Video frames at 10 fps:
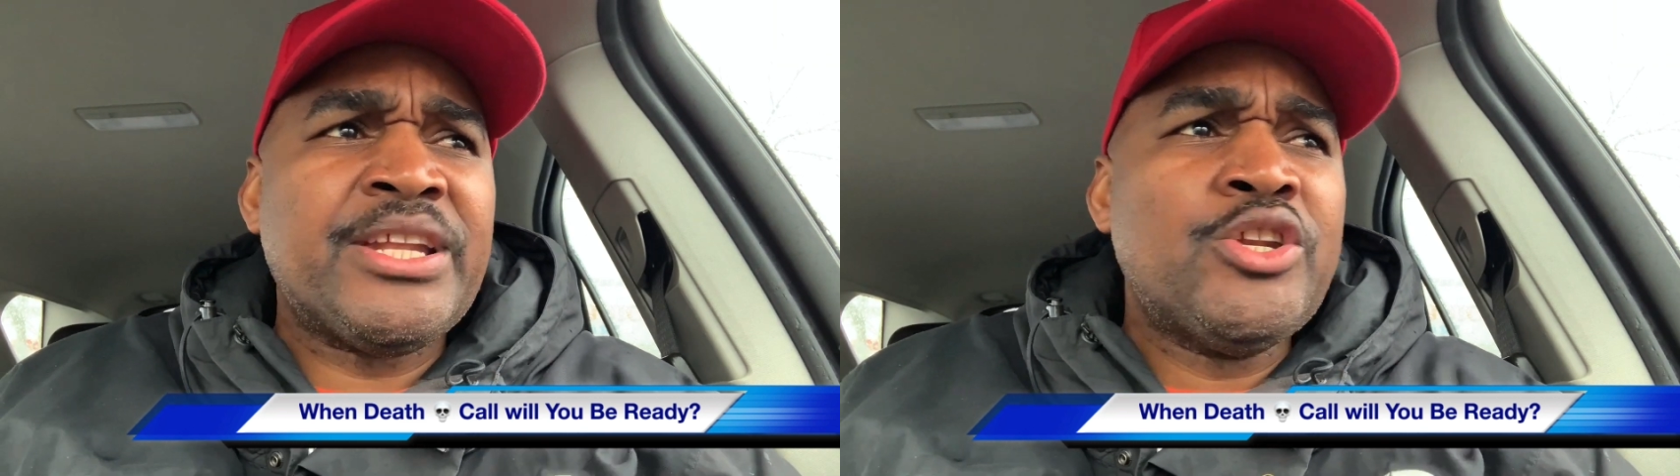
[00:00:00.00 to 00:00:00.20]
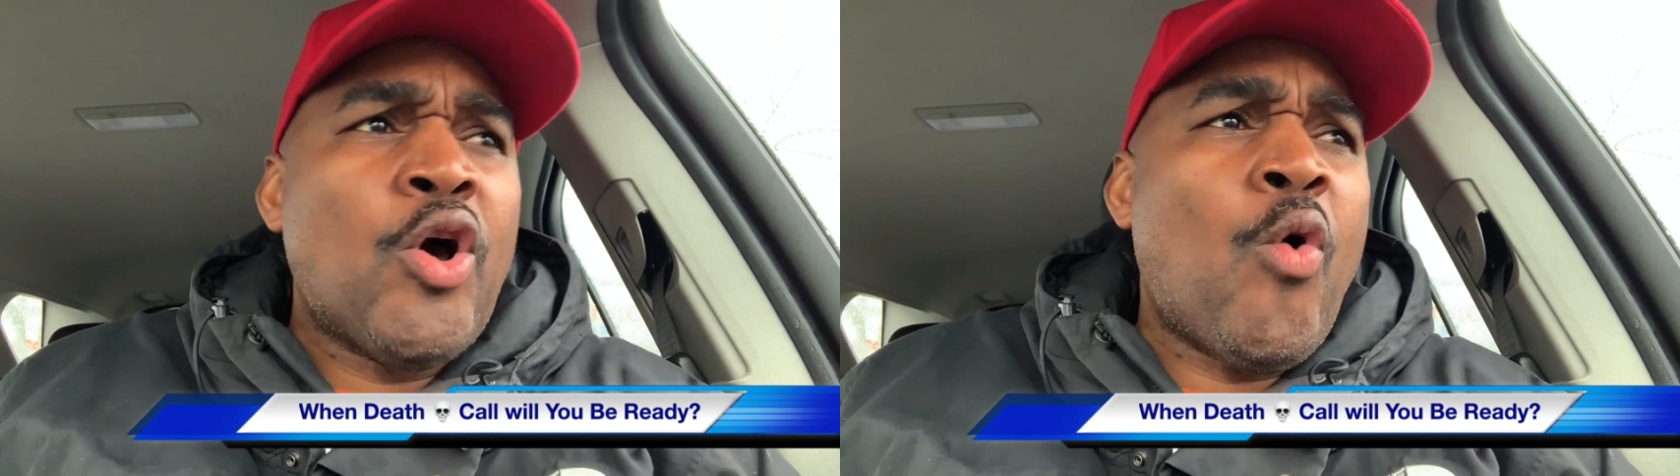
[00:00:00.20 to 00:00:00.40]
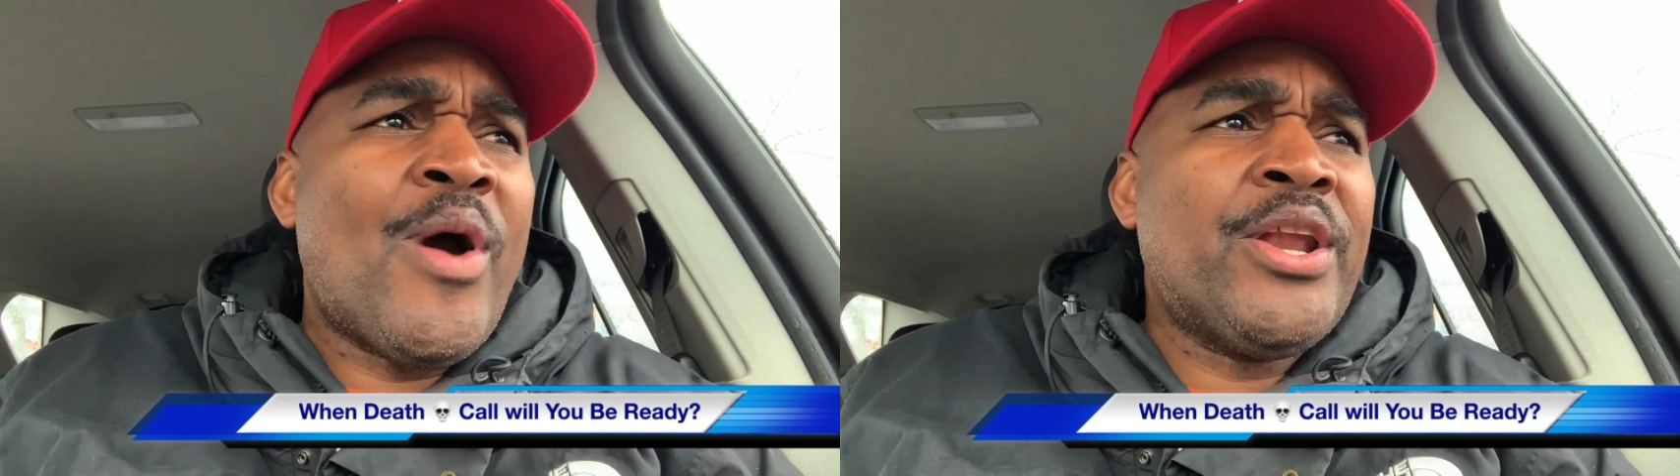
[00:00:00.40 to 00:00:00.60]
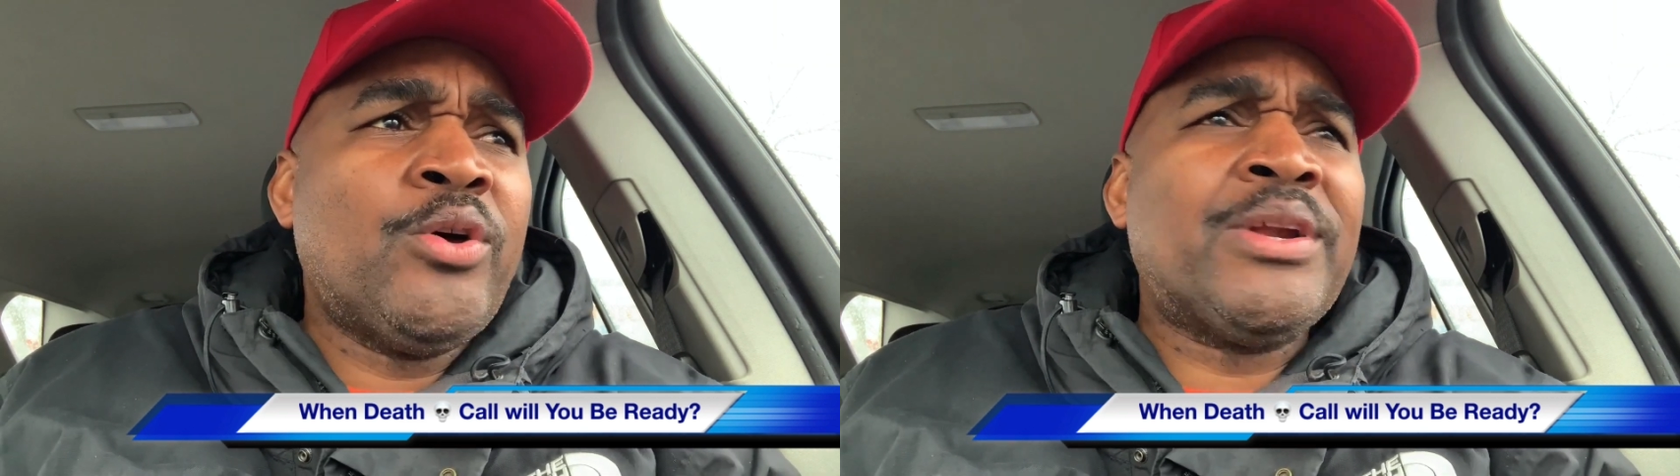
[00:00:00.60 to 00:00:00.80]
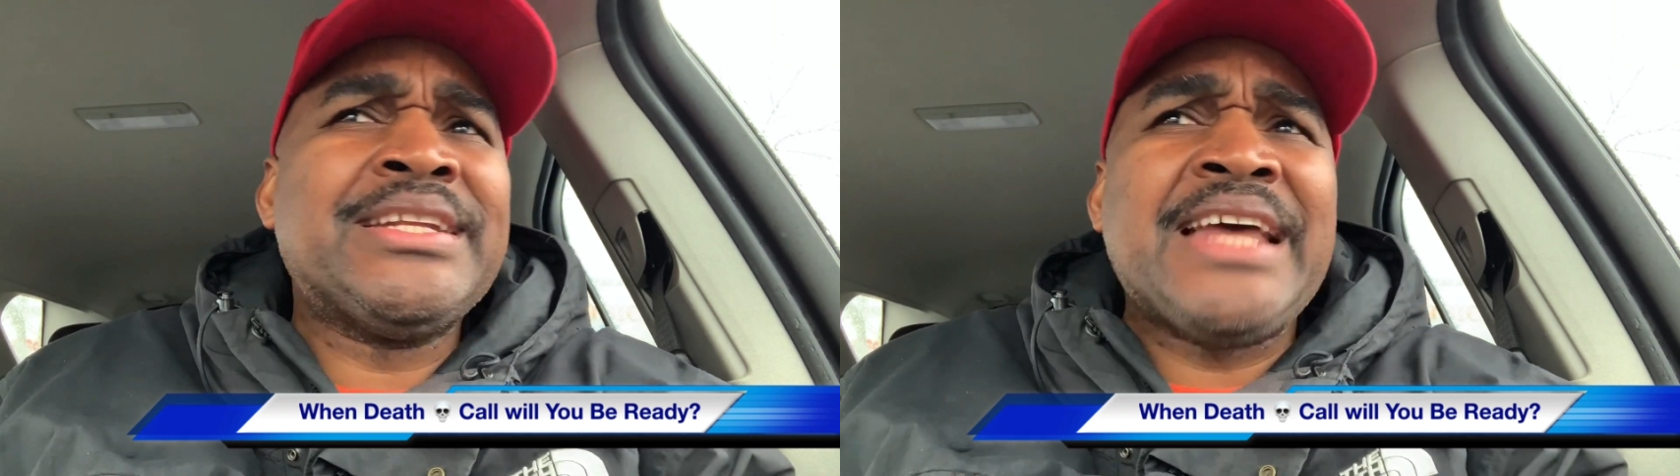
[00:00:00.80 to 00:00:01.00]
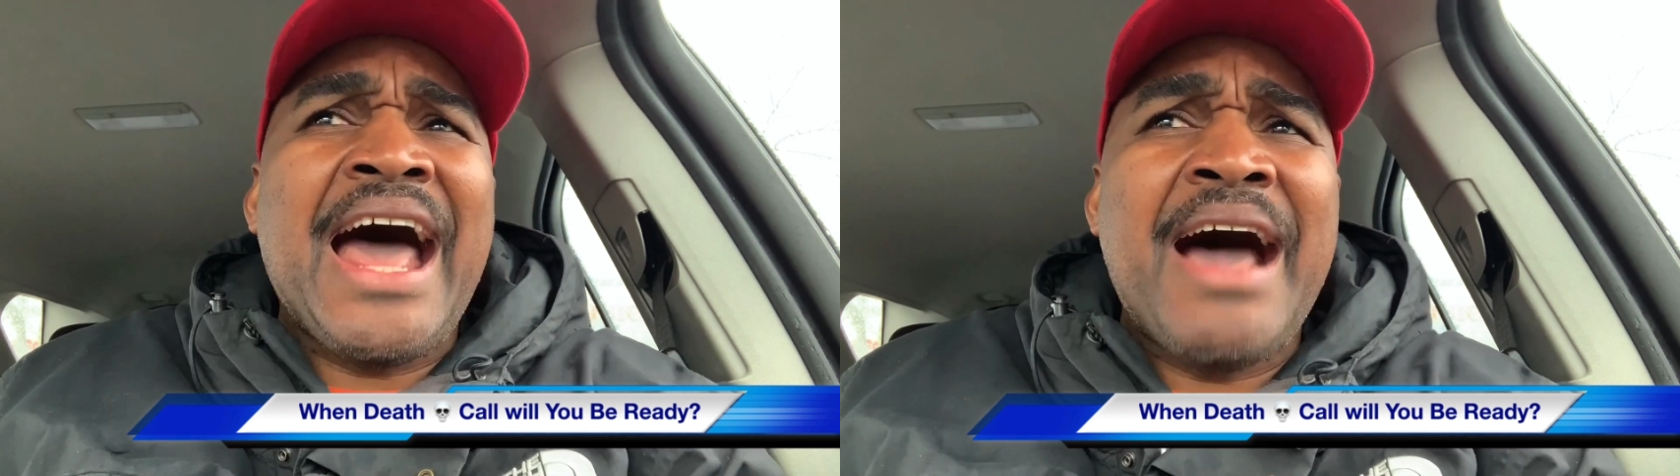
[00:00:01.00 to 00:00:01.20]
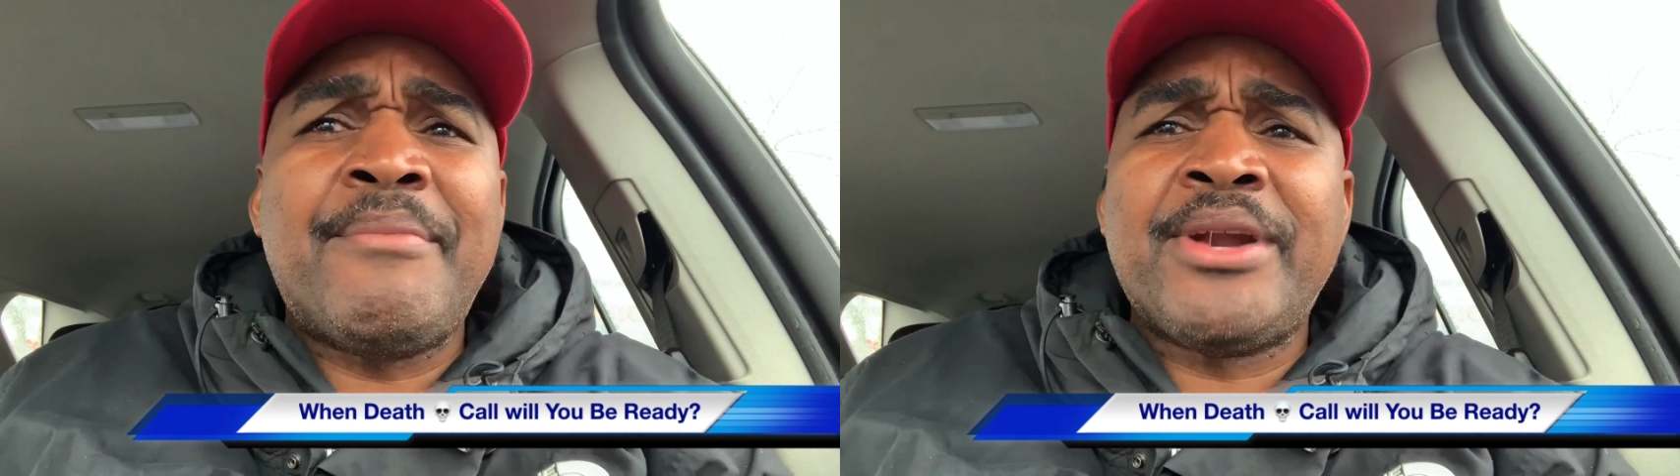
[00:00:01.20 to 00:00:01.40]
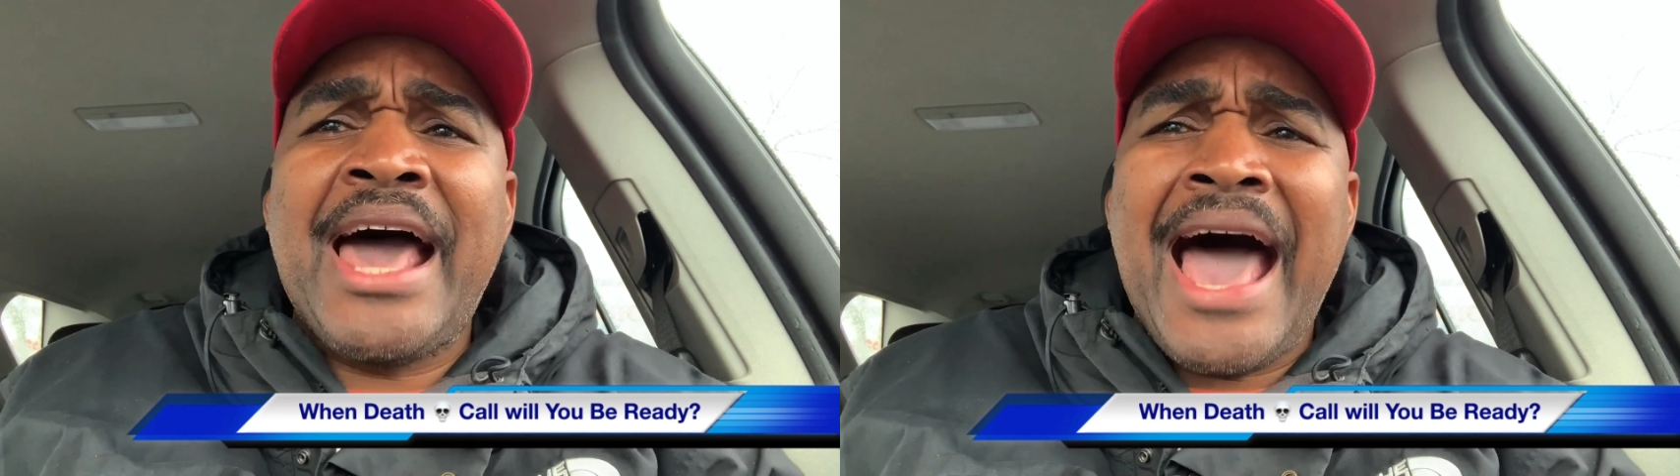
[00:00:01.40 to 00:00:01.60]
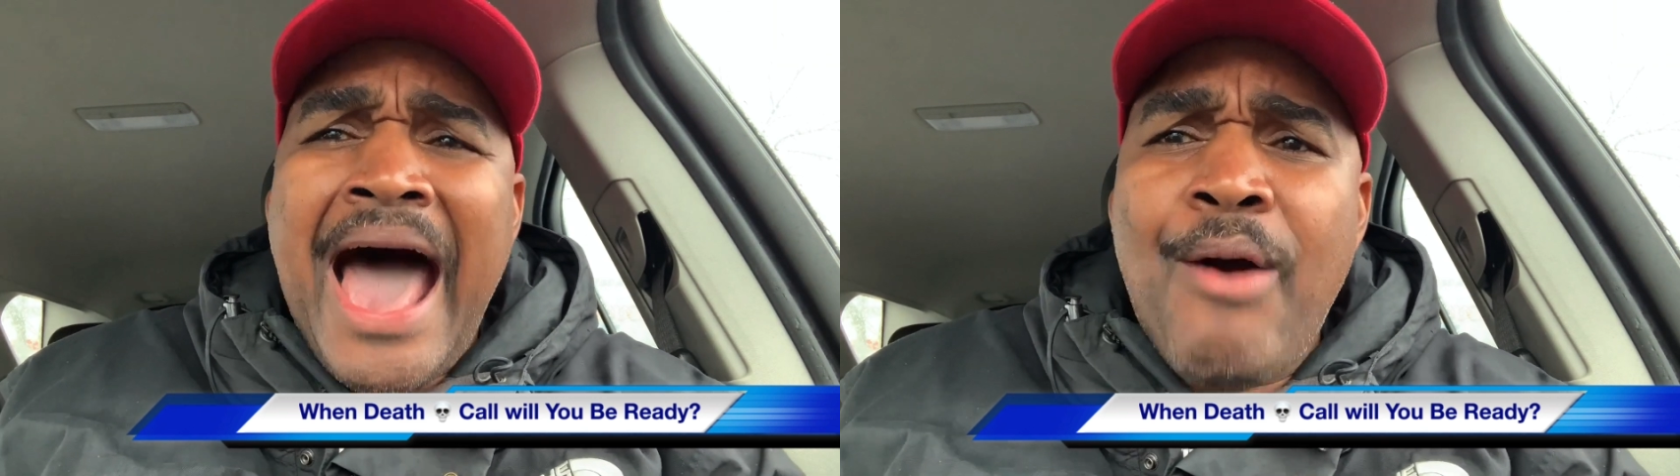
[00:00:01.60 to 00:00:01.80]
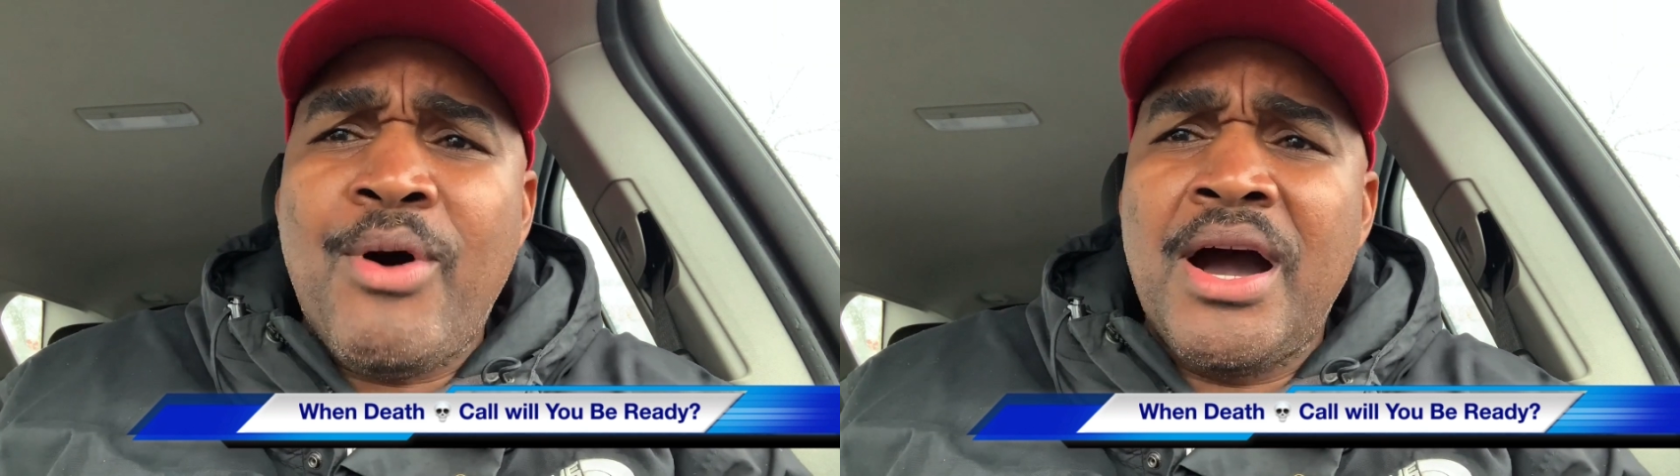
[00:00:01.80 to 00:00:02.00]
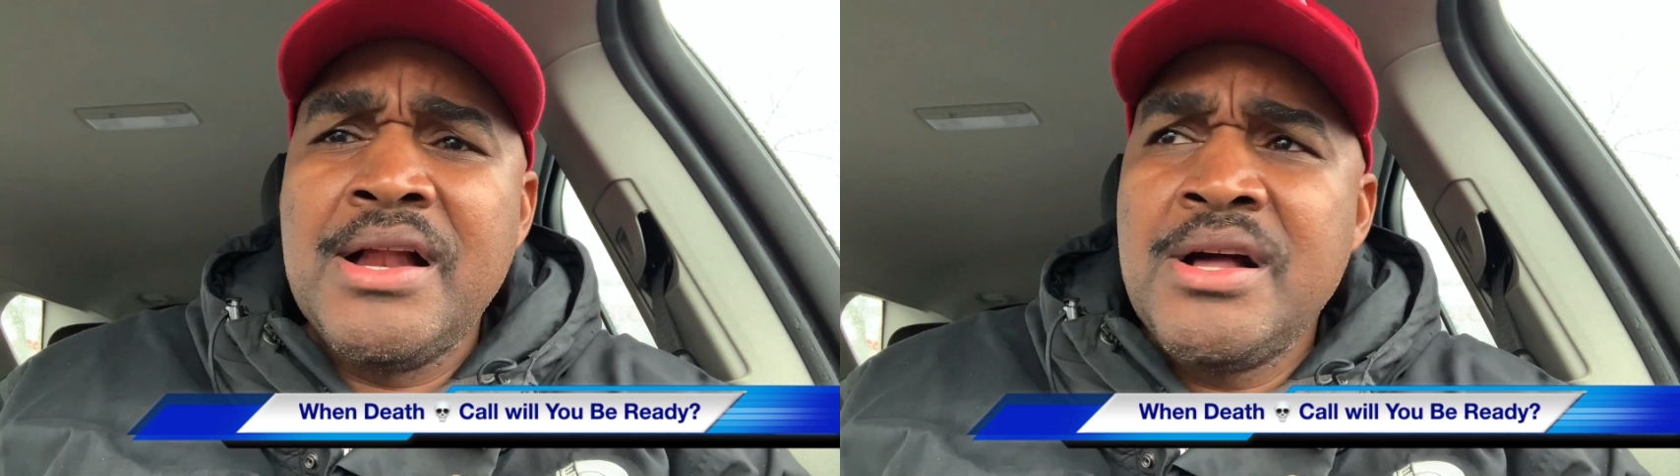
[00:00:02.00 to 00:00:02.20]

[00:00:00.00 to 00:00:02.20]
no one know the time or the hour